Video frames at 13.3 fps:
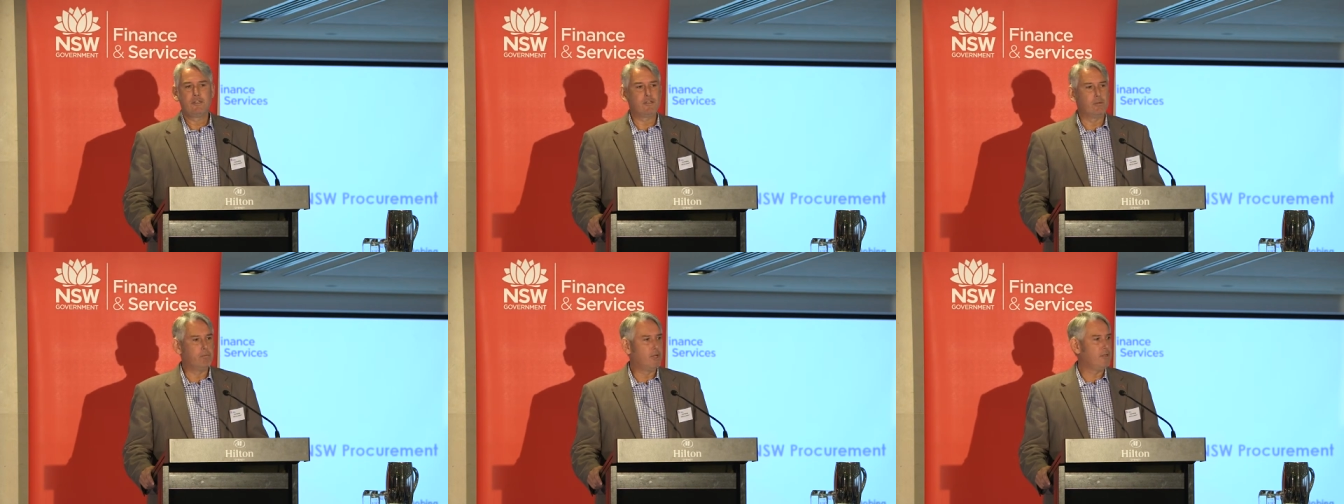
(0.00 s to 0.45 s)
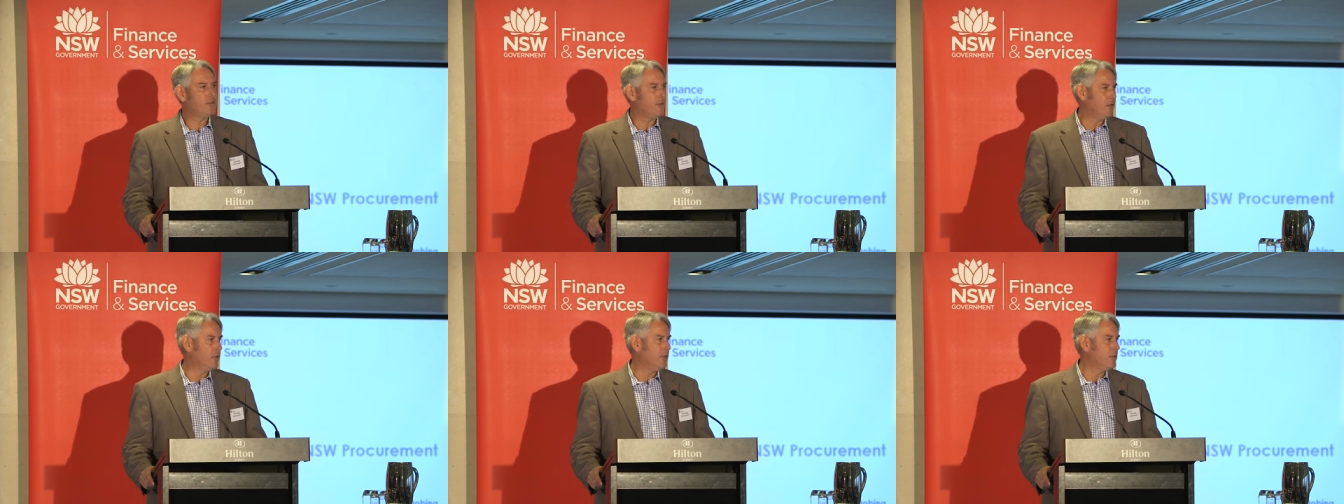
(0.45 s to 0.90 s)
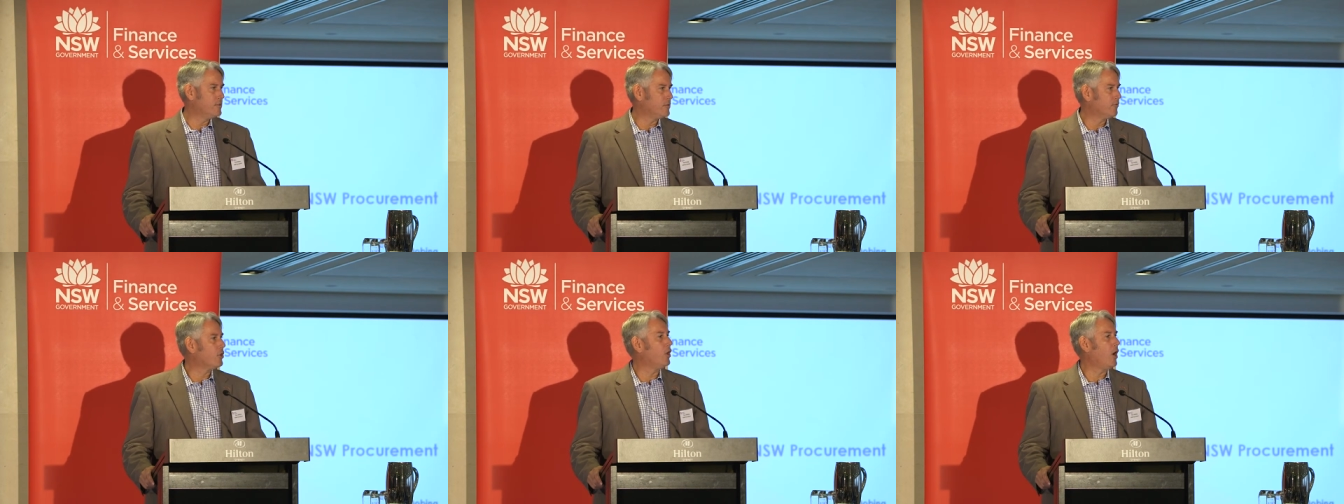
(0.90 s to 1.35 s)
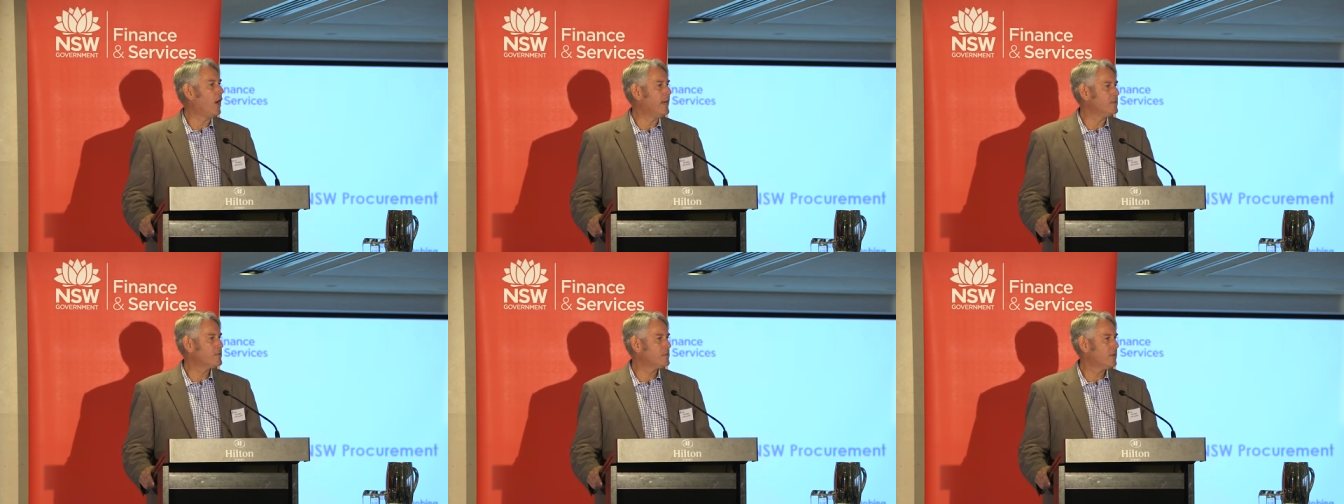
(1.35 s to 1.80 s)
to meet the needs of
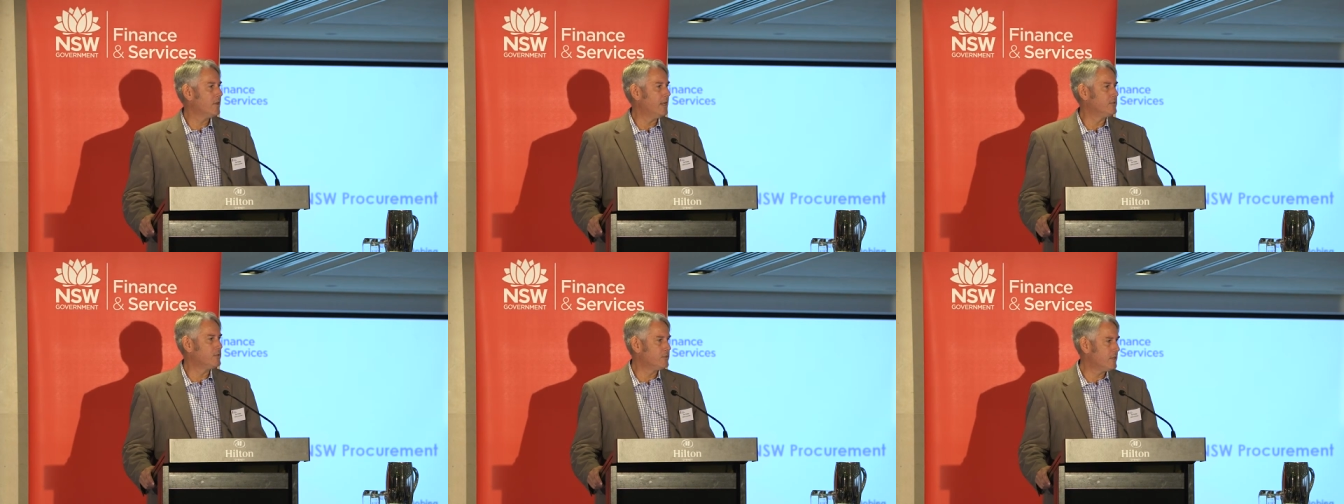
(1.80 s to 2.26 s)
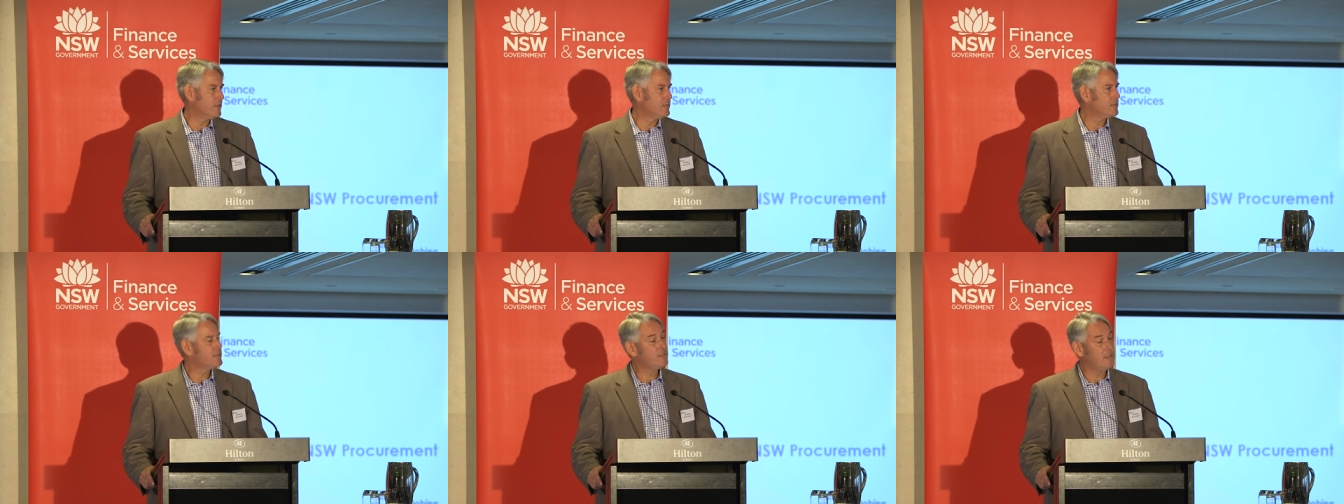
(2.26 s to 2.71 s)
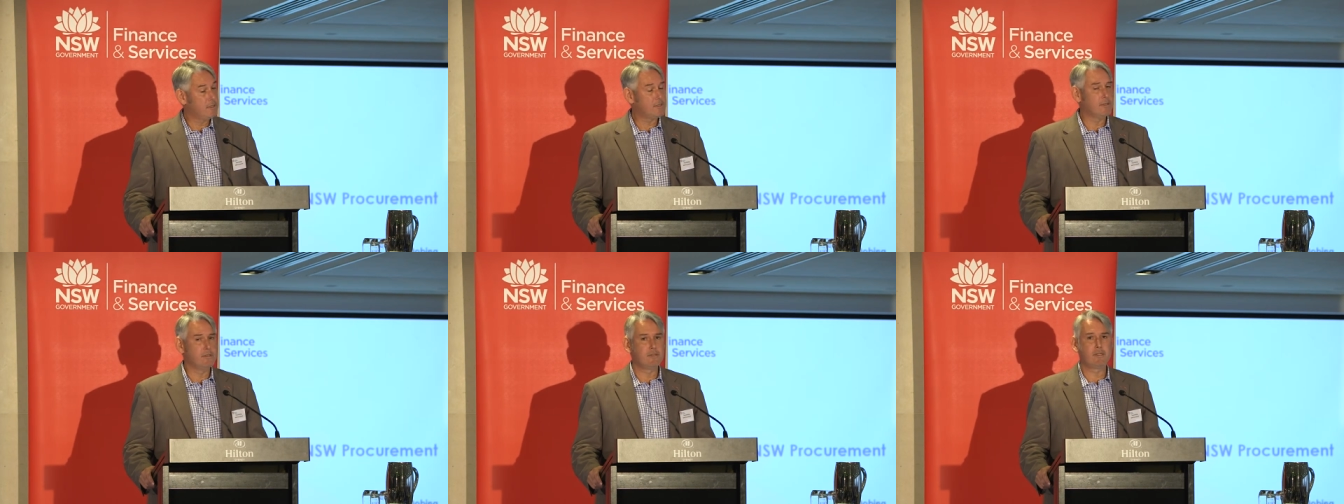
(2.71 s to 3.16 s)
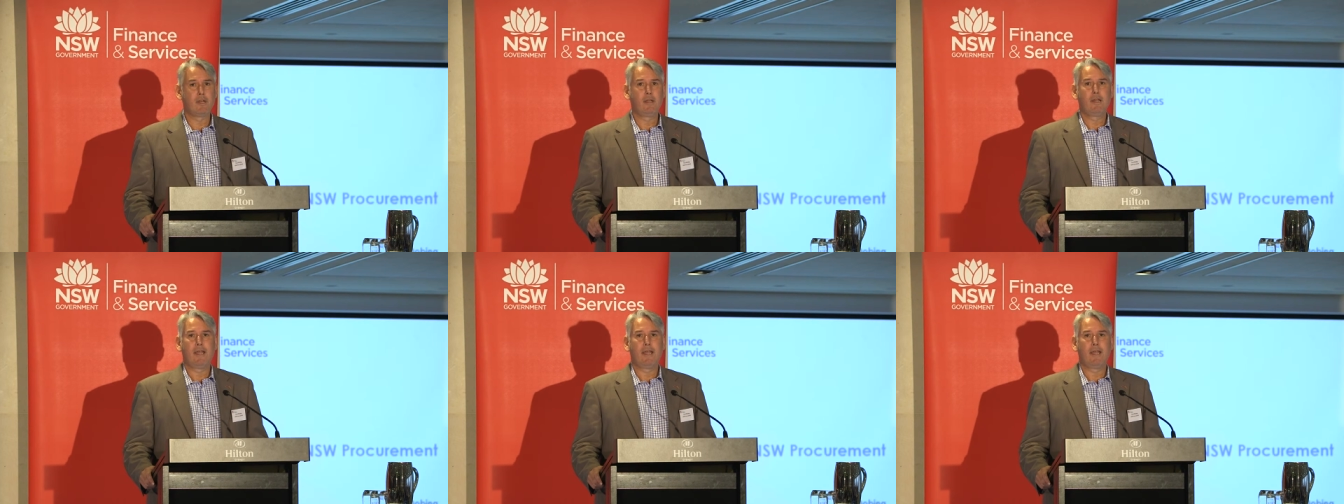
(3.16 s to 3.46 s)
clients and citizens